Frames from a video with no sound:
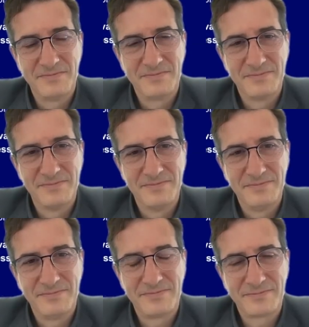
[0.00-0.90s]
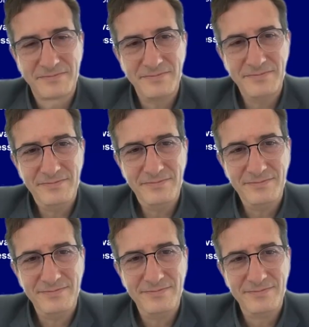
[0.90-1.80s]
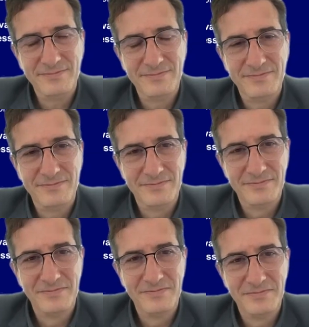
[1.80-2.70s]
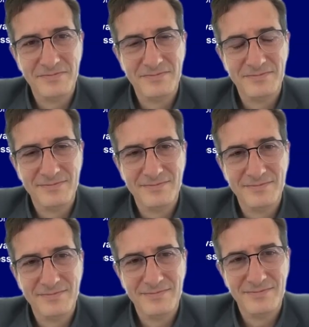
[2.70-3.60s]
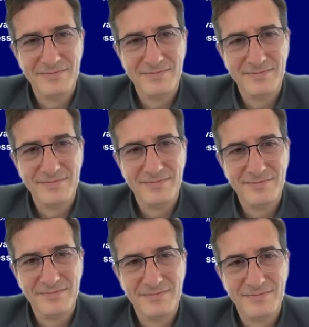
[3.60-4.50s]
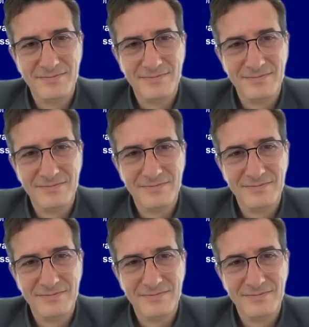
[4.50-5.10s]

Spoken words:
This person isn't speaking.